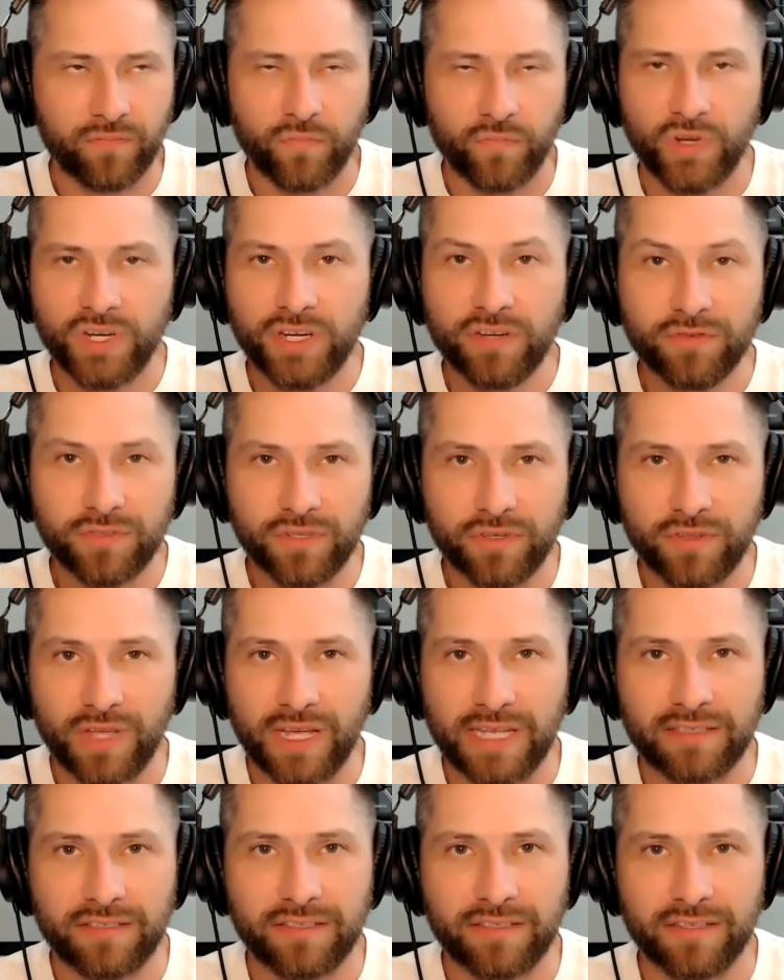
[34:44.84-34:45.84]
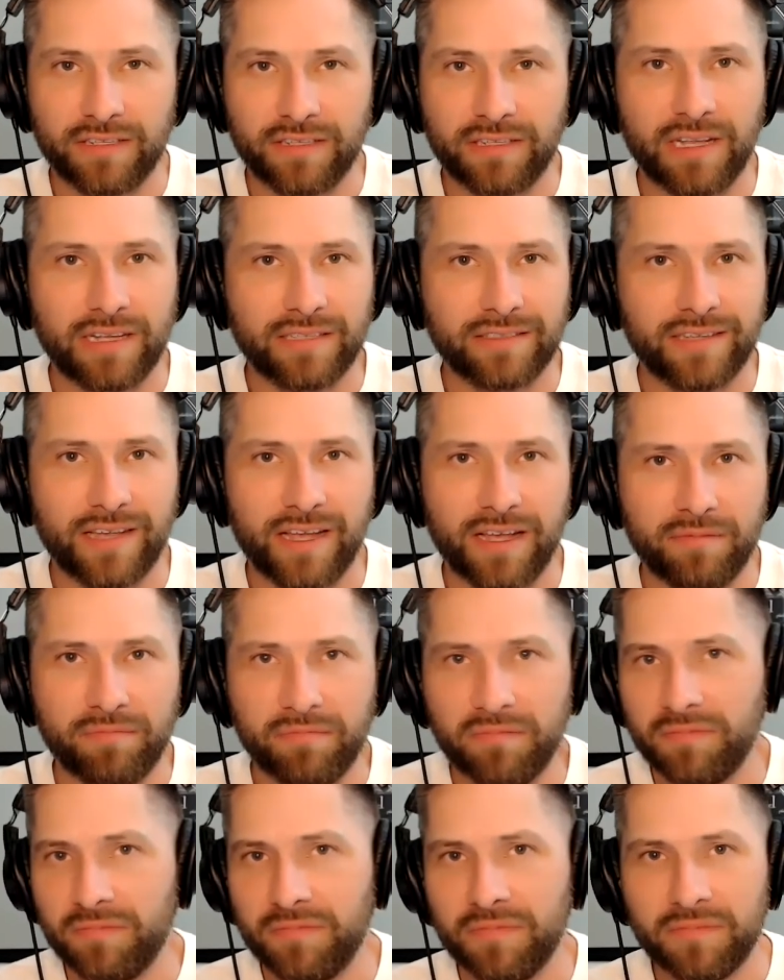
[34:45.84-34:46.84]
when you do that to a top
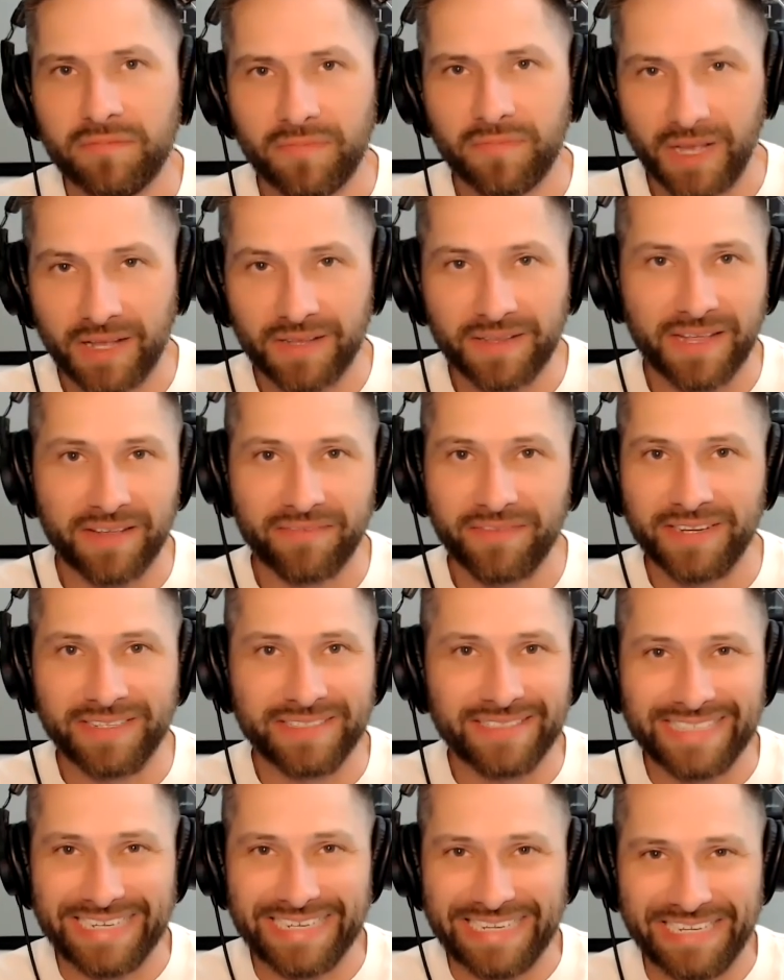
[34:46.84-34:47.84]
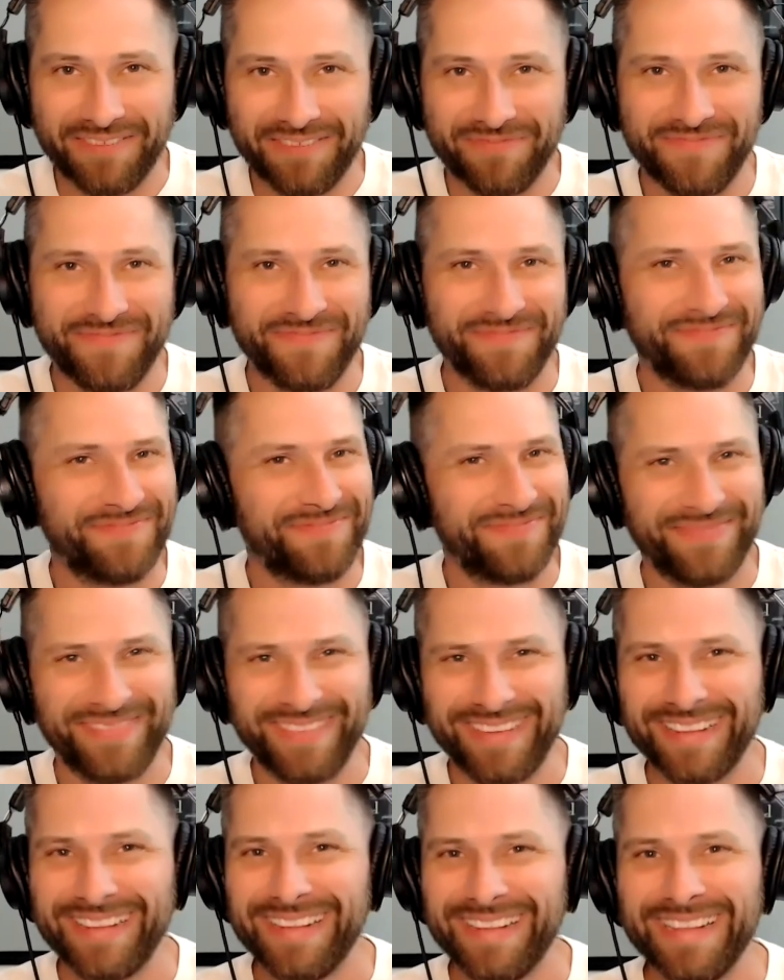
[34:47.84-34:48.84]
11 team,
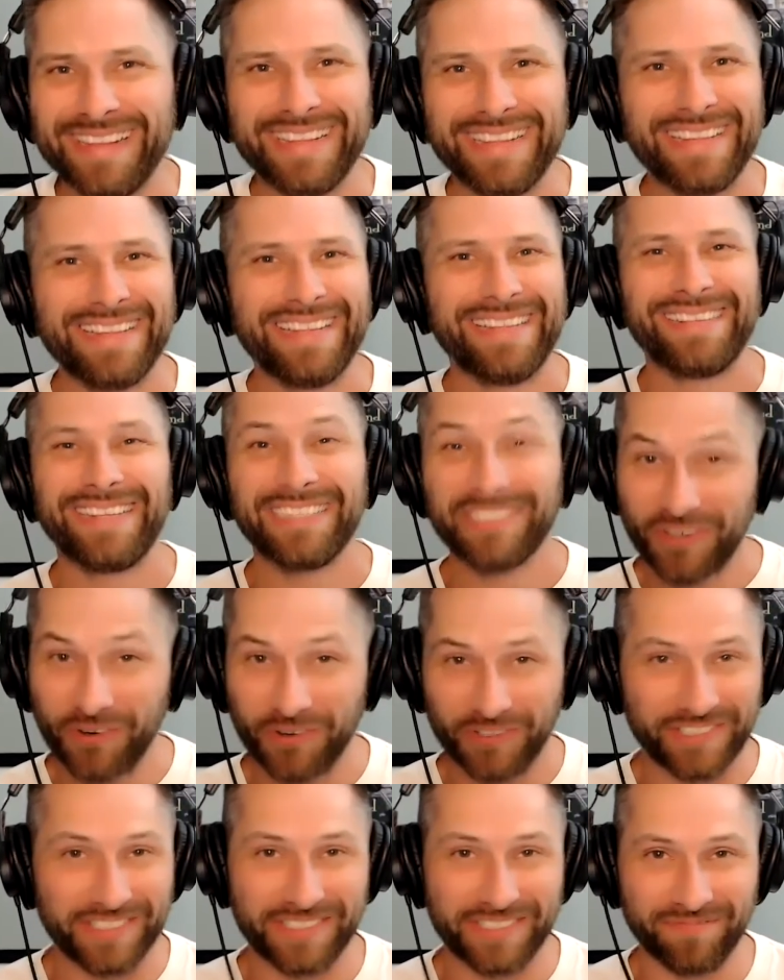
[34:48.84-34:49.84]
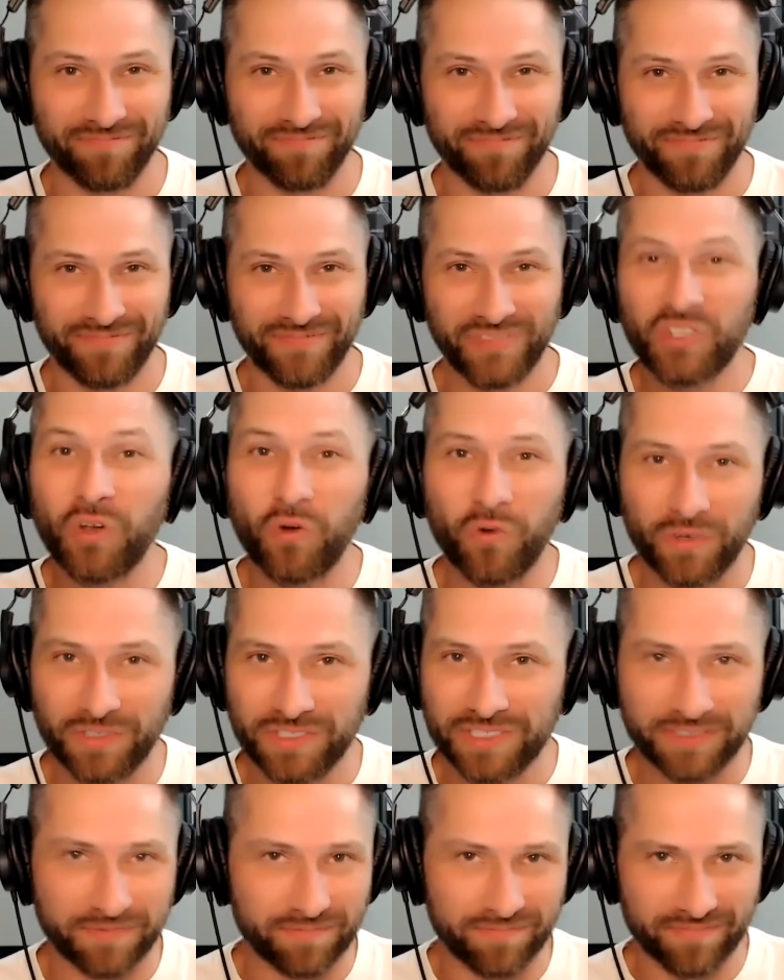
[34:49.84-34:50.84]
they torched them.
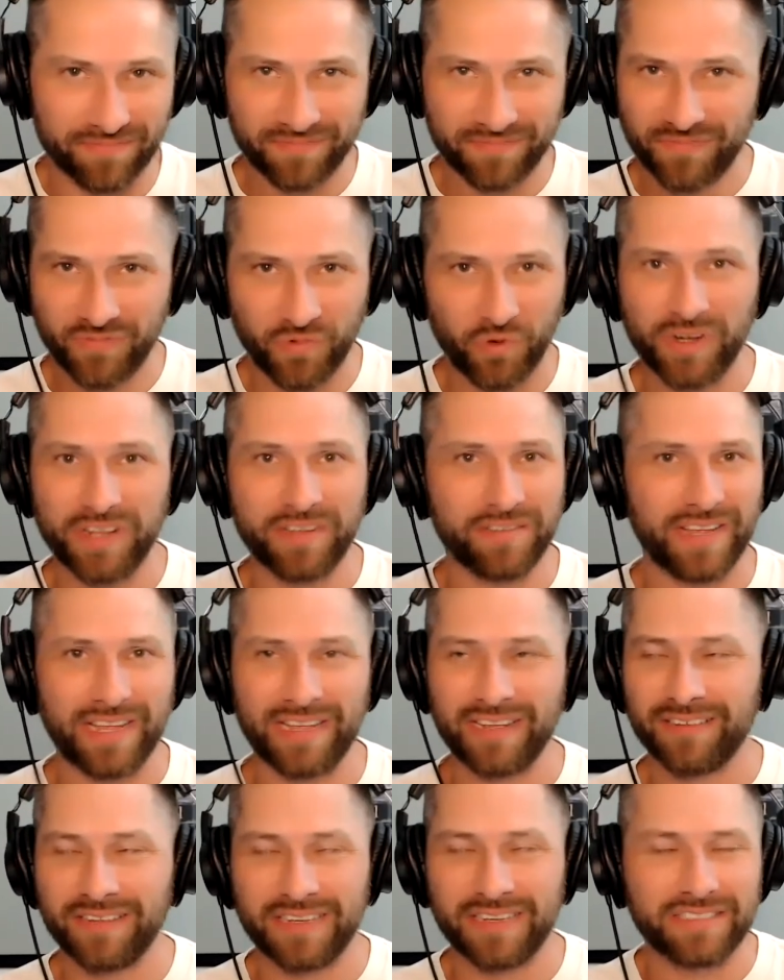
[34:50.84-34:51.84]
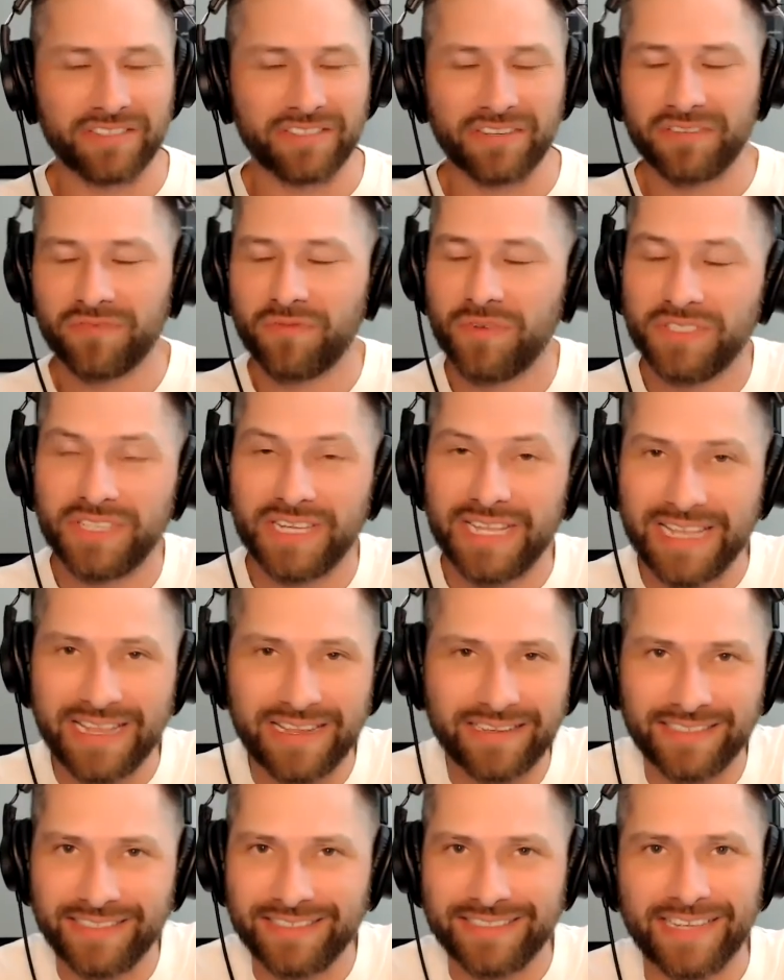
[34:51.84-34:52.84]
Torched them. It just was
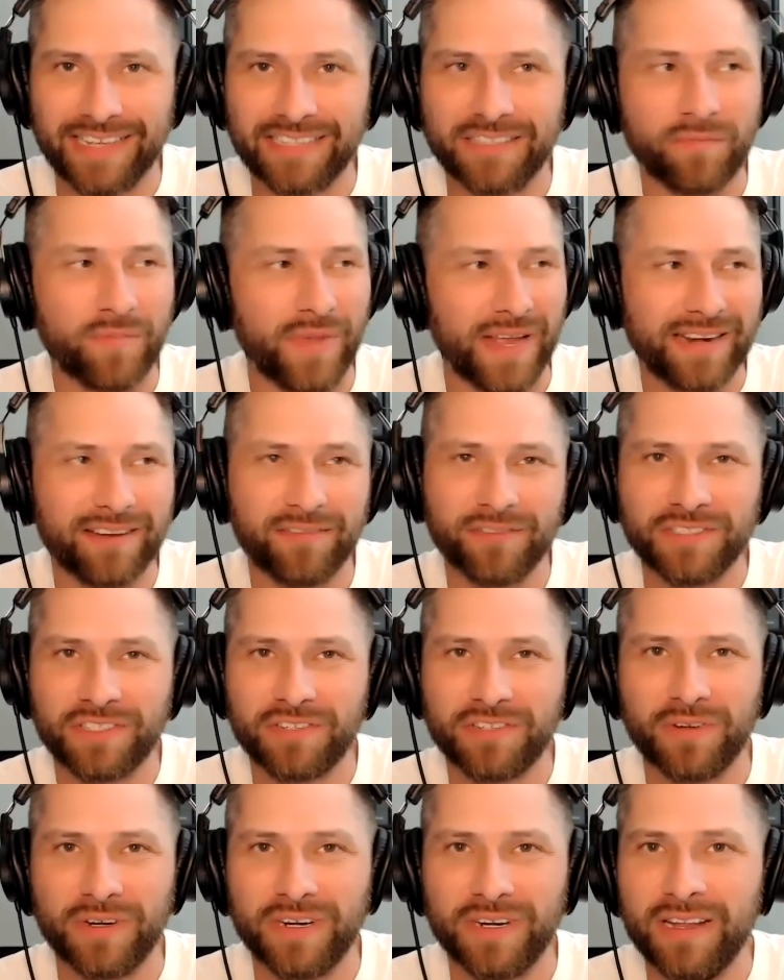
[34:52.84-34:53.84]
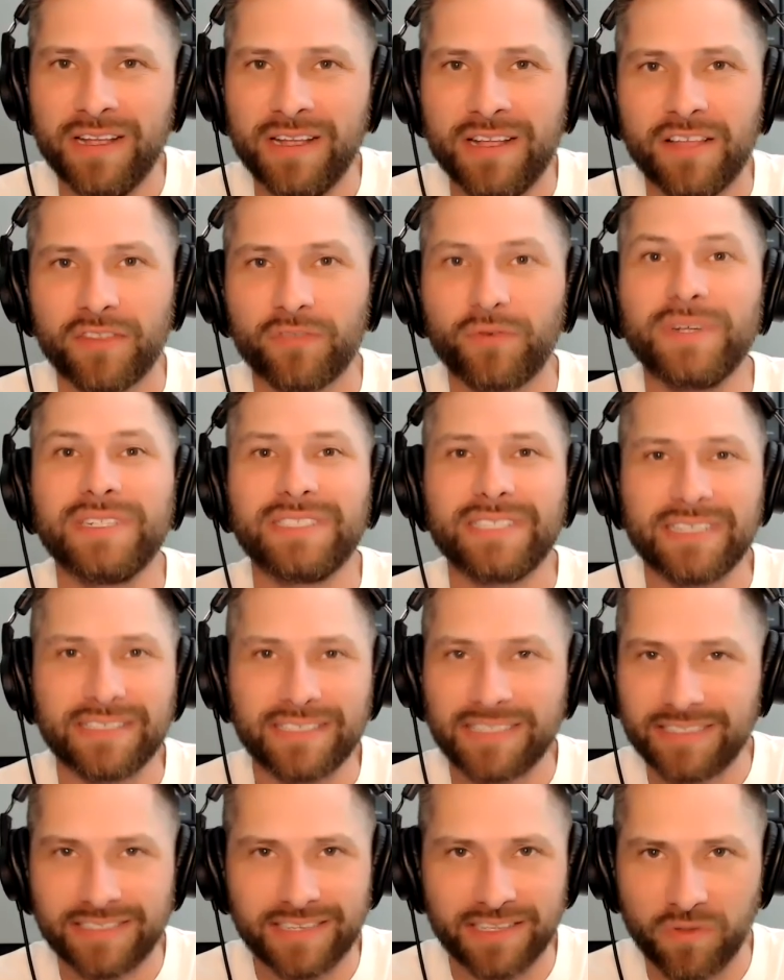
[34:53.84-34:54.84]
easy. Stetson Bennett was doing
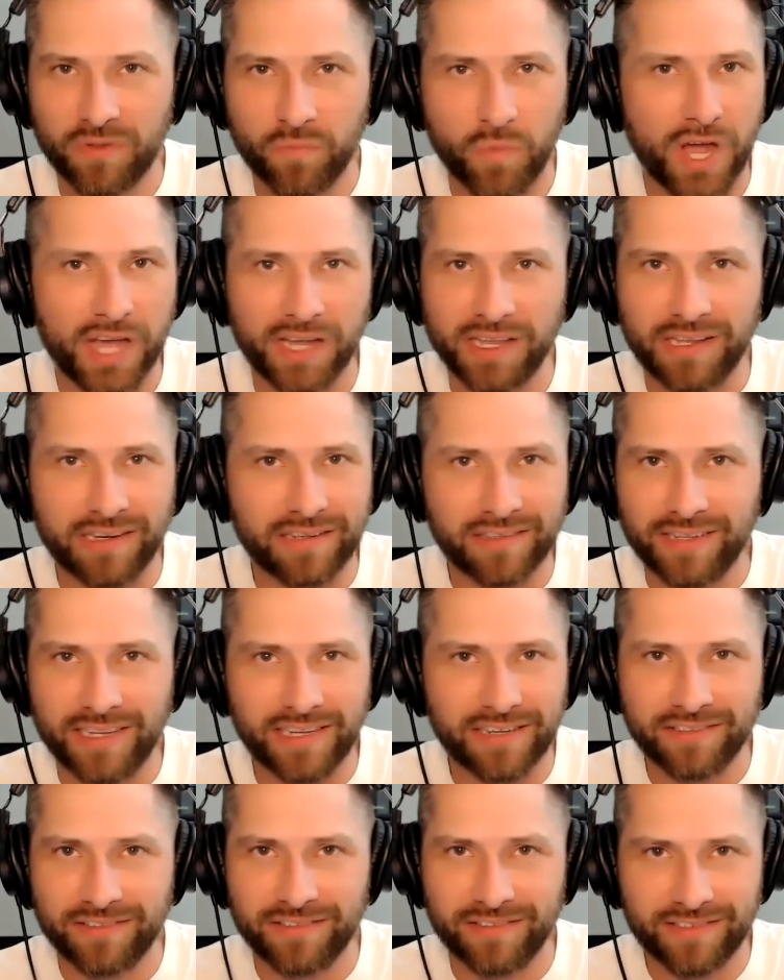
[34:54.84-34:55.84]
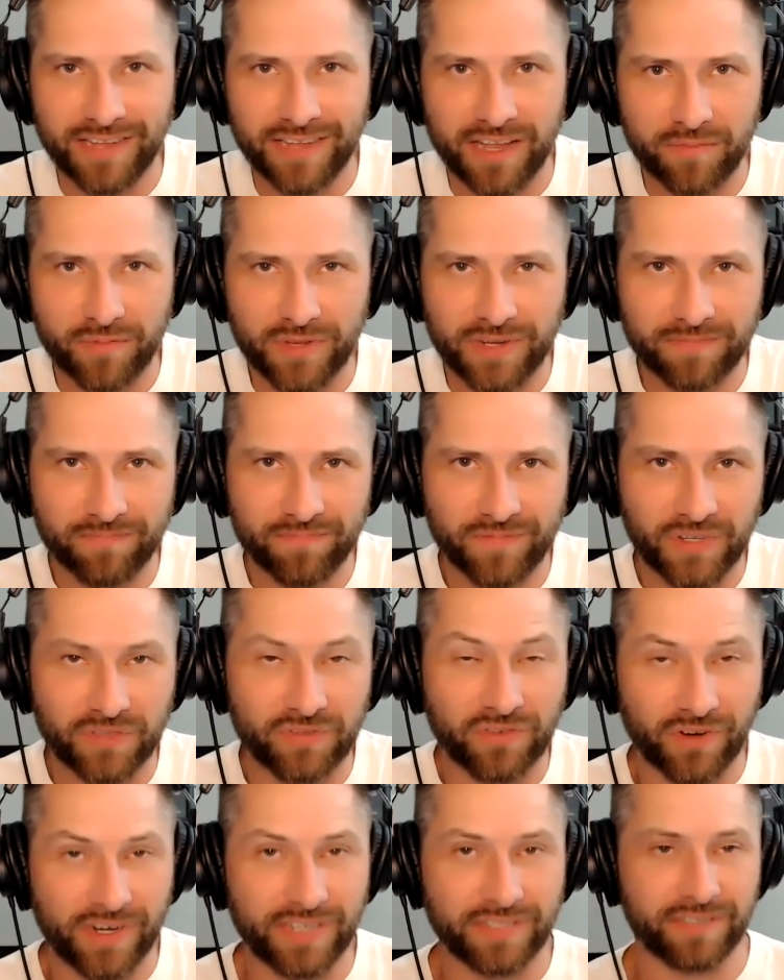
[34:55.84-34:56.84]
360s in the pocket, and they couldn't stop it. It was
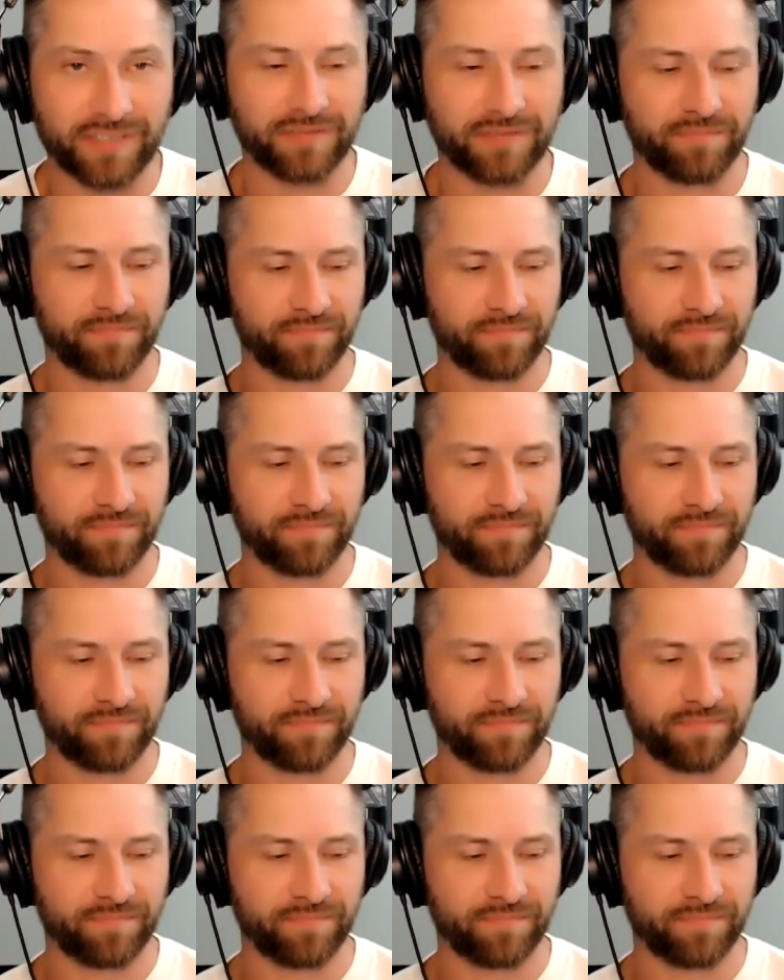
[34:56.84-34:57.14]
crazy.